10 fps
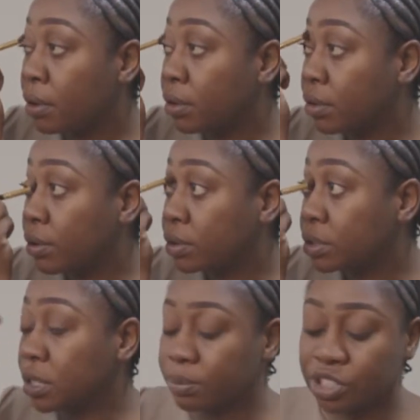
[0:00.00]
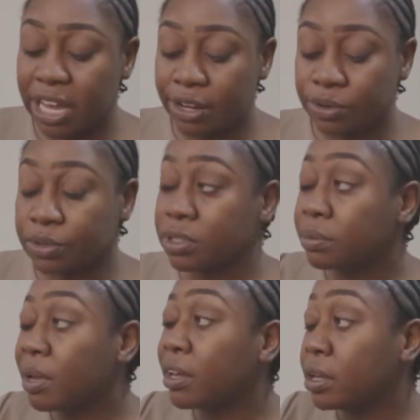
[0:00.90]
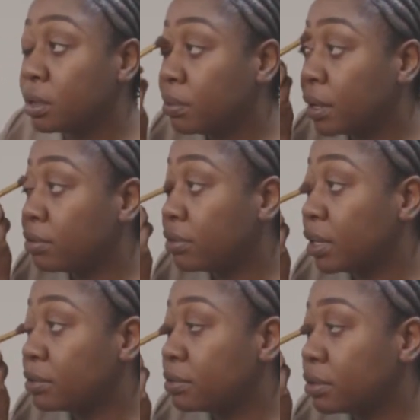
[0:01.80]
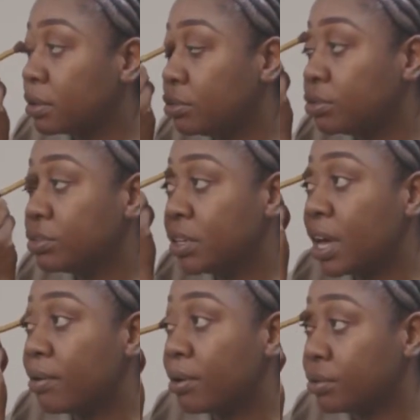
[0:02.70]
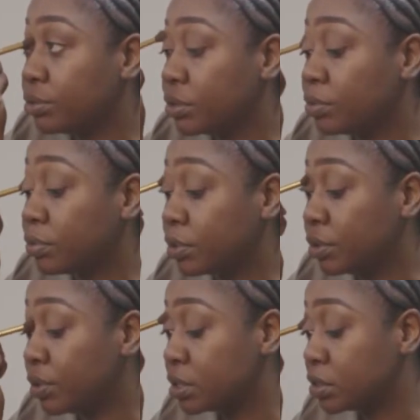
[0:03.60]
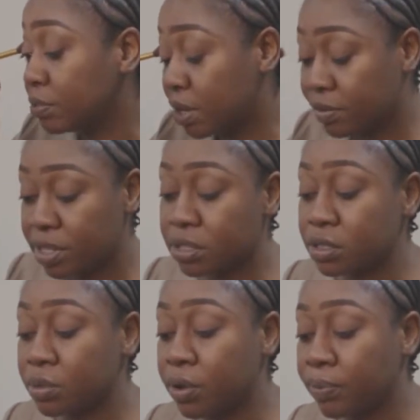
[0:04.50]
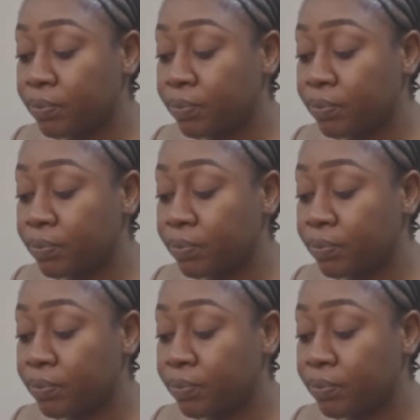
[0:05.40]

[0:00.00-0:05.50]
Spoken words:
you know, some shadows in my face. You'll see how I'll use it for the rest of my face as well.